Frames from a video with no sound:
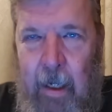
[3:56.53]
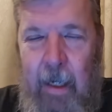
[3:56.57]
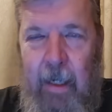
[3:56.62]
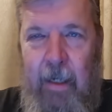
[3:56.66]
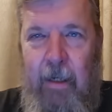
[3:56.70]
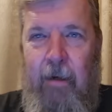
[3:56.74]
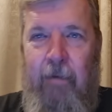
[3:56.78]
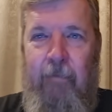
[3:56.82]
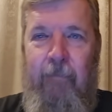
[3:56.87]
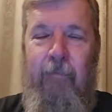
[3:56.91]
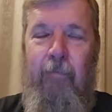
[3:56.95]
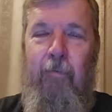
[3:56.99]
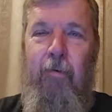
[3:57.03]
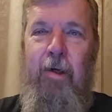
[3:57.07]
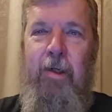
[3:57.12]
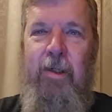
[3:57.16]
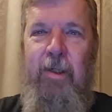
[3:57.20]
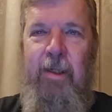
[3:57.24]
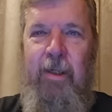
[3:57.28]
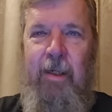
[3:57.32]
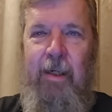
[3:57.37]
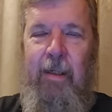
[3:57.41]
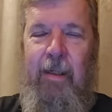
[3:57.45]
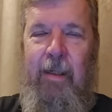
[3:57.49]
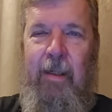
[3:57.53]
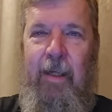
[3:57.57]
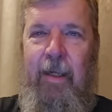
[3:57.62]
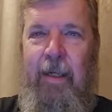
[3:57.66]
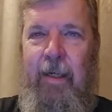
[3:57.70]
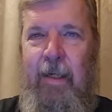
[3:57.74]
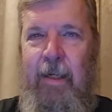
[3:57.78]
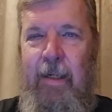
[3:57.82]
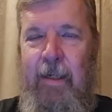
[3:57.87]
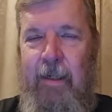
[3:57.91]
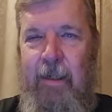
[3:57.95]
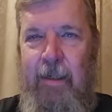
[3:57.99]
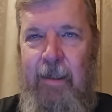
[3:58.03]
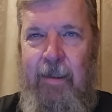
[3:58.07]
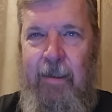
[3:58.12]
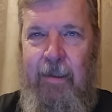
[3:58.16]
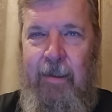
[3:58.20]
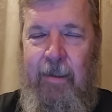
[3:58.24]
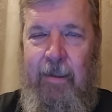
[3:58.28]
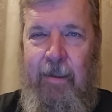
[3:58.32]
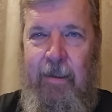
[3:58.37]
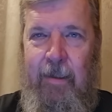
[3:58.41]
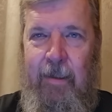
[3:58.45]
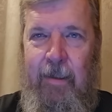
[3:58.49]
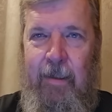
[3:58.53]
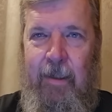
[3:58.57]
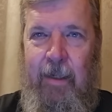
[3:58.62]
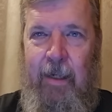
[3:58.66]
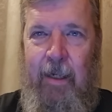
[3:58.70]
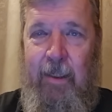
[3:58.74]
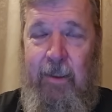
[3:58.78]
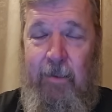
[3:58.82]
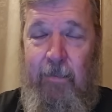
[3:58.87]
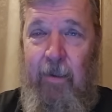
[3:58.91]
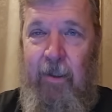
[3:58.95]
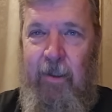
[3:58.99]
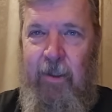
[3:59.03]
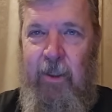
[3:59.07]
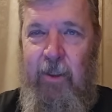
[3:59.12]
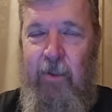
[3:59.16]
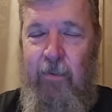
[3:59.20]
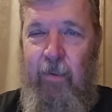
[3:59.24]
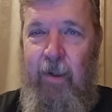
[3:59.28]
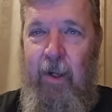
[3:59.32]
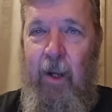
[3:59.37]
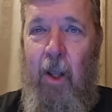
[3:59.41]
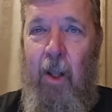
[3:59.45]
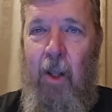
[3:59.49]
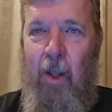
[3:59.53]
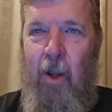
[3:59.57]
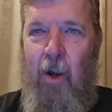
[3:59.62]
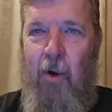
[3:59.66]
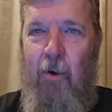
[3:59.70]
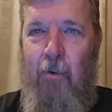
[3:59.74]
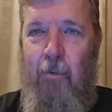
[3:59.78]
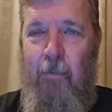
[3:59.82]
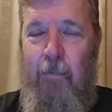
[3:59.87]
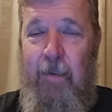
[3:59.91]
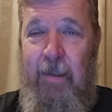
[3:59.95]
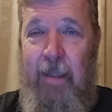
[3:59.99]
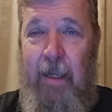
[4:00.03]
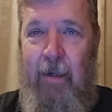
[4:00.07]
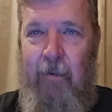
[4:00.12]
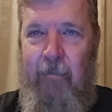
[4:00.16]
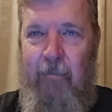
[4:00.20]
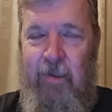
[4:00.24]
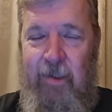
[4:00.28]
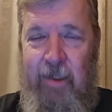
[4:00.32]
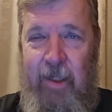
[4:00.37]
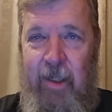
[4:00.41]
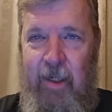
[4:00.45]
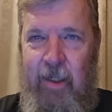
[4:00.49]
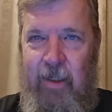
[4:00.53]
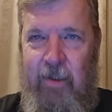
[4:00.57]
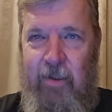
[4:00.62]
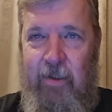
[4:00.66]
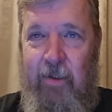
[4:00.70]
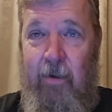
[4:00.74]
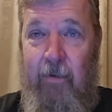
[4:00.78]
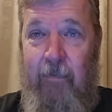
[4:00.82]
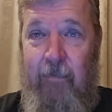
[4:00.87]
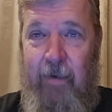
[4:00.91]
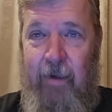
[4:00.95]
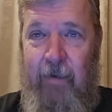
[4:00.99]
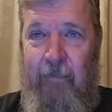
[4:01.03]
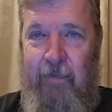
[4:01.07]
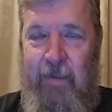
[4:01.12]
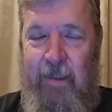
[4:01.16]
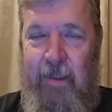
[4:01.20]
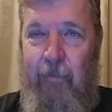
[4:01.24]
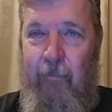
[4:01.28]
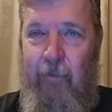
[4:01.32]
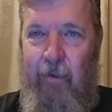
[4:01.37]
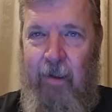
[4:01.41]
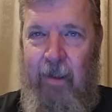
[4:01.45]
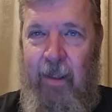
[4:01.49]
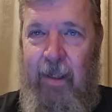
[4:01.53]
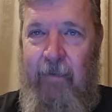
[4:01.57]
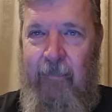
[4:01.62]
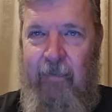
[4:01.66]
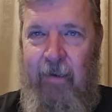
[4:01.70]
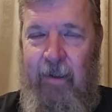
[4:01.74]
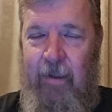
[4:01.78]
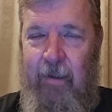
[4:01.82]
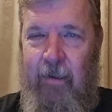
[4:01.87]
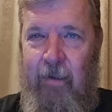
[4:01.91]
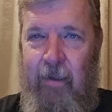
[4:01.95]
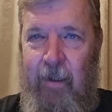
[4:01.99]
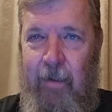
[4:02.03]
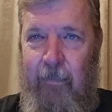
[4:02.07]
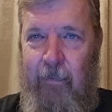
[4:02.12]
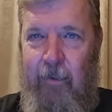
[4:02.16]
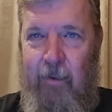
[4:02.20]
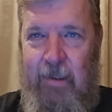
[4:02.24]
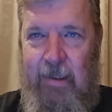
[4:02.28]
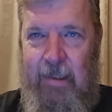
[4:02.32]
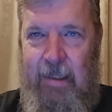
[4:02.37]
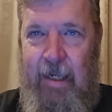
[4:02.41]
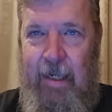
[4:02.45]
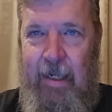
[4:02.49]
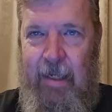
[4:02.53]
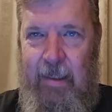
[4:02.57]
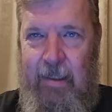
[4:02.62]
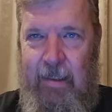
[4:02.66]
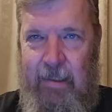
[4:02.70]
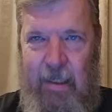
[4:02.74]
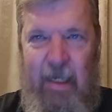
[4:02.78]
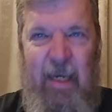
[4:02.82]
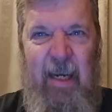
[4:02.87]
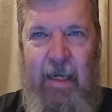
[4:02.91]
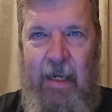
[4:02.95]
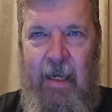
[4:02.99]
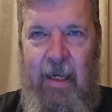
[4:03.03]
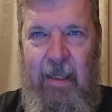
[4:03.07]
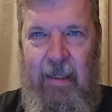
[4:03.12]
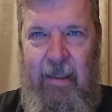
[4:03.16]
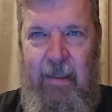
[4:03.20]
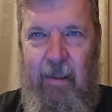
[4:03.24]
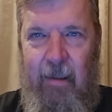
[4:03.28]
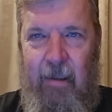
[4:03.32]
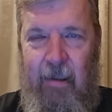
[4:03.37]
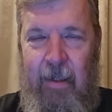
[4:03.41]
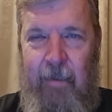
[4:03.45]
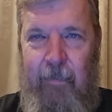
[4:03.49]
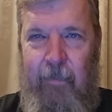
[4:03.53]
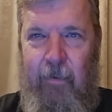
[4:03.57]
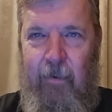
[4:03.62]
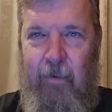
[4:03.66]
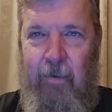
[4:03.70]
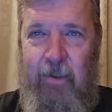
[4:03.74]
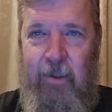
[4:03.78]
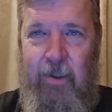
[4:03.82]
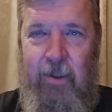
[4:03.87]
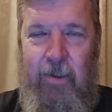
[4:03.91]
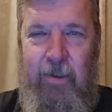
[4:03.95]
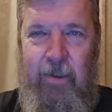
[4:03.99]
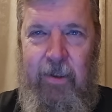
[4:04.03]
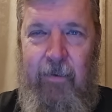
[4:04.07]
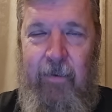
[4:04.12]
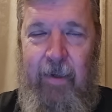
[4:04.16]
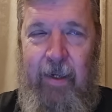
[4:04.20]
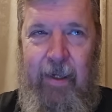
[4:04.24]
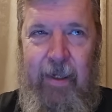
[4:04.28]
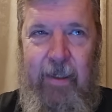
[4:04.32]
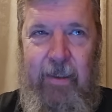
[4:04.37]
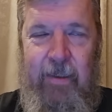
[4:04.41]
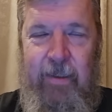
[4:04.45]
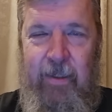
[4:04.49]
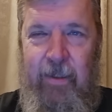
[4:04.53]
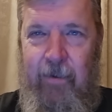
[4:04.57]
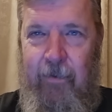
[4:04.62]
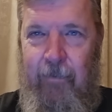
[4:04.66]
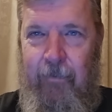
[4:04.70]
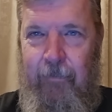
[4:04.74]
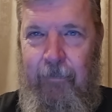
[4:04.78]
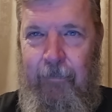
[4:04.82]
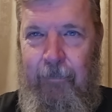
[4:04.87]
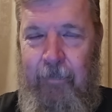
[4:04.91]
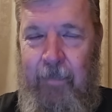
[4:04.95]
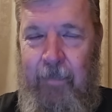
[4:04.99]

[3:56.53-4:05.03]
And unfortunately, as much as we all hope that it was the conservatives that were leaving the liberal states, the liberals are doing it too.